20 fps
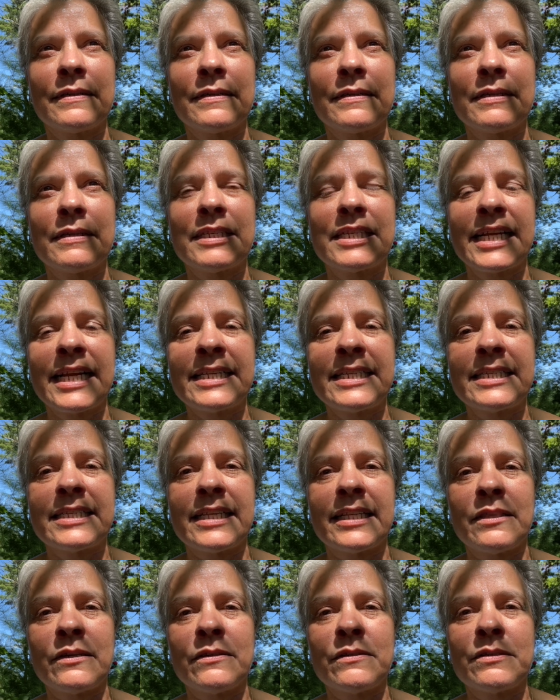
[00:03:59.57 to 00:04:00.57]
sense
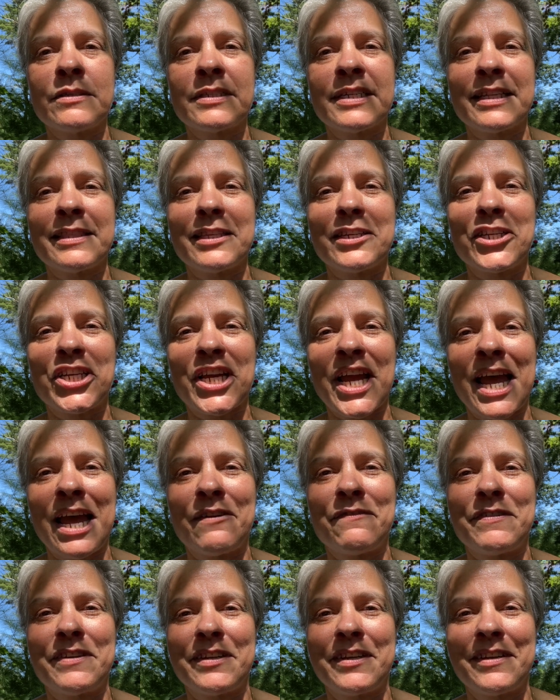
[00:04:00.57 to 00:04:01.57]
that those get the
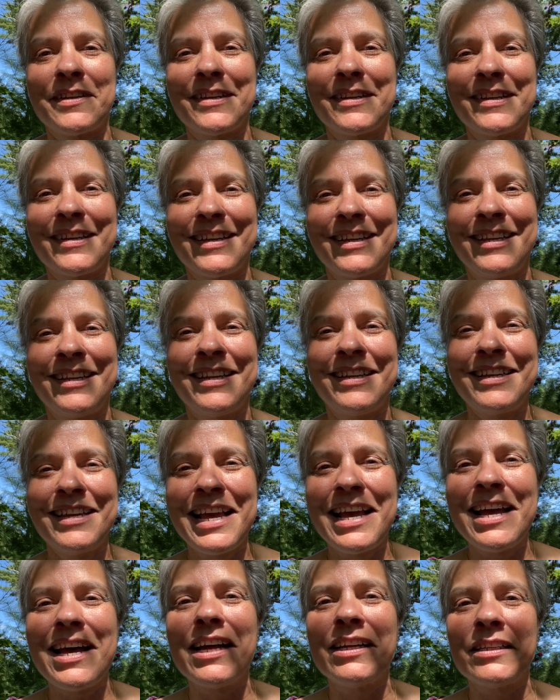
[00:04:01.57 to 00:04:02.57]
shaft
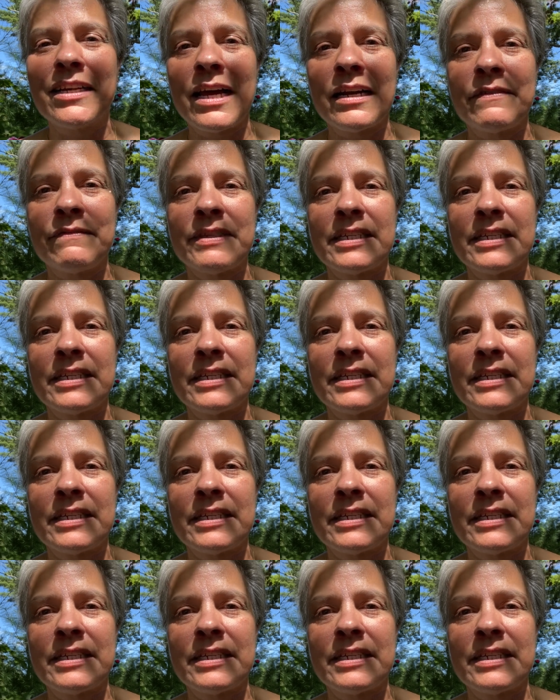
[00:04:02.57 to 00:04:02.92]
a lot of the